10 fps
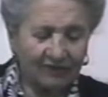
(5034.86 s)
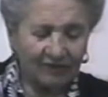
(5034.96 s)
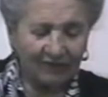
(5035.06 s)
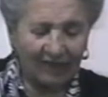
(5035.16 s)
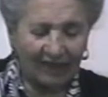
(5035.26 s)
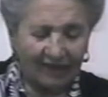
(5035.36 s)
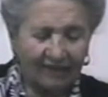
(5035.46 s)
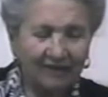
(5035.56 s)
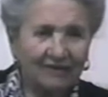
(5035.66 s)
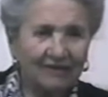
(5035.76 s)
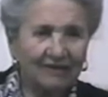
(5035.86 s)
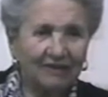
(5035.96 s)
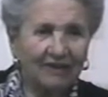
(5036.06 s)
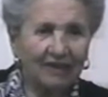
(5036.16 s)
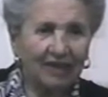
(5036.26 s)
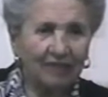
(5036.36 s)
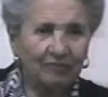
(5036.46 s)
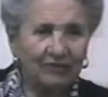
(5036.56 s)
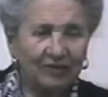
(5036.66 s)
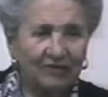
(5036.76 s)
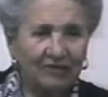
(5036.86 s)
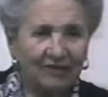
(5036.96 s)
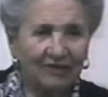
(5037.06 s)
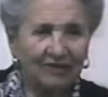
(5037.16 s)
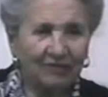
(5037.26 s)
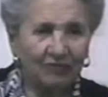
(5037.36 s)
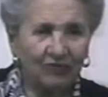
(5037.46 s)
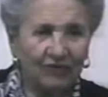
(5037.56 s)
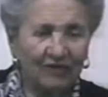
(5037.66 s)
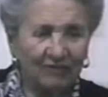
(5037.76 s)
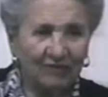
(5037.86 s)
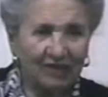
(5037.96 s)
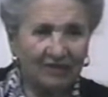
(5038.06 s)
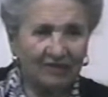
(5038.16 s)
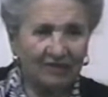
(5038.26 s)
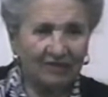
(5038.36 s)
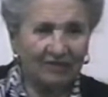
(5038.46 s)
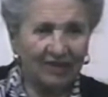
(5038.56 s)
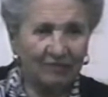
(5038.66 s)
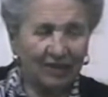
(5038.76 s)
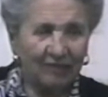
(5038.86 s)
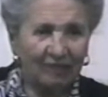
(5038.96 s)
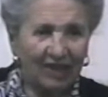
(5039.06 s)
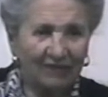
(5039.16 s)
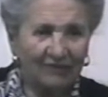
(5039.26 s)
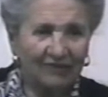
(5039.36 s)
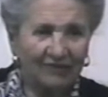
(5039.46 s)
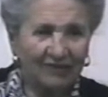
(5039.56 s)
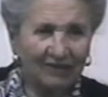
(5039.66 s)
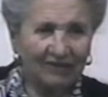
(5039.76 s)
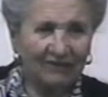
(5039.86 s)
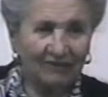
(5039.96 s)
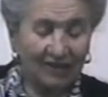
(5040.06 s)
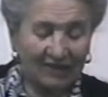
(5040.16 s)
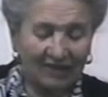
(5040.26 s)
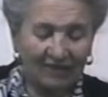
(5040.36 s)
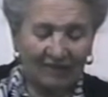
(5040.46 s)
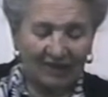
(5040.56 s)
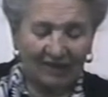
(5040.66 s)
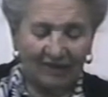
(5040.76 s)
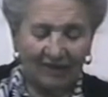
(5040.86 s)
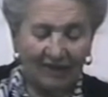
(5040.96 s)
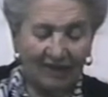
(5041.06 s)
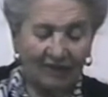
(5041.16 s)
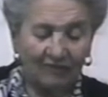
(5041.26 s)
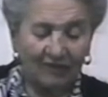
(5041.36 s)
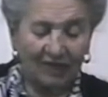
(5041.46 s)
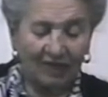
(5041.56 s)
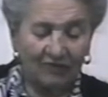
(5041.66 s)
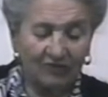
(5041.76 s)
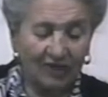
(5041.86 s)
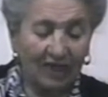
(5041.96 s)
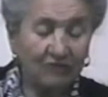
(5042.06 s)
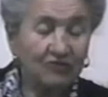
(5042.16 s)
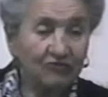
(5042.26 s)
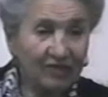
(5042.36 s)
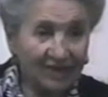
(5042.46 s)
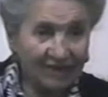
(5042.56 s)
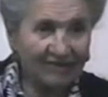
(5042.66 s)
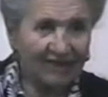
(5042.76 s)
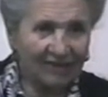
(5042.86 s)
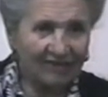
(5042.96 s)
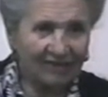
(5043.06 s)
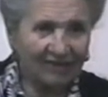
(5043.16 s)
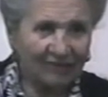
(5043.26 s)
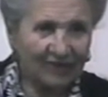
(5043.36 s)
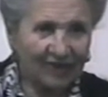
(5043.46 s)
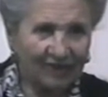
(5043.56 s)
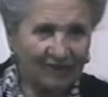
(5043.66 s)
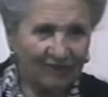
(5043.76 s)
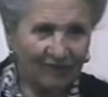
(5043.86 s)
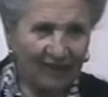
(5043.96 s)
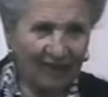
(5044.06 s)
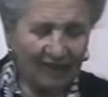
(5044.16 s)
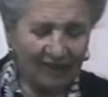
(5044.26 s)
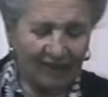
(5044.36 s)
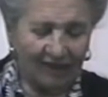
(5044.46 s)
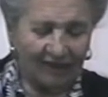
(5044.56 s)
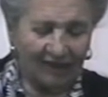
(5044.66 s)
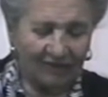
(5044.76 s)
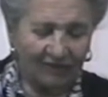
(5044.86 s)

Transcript: I took that and I put it within my, inside my blouse. So I came in, and when I was, I was released that same day uh,